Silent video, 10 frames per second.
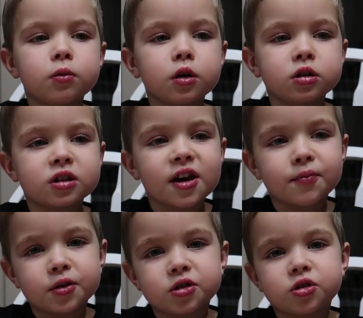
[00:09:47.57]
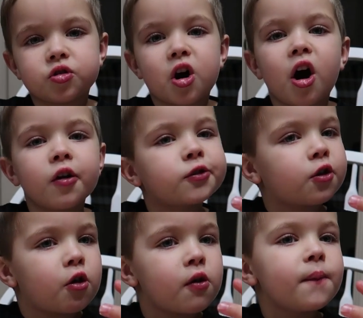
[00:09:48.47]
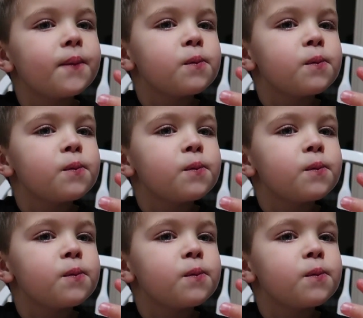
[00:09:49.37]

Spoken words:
first name is Doctor,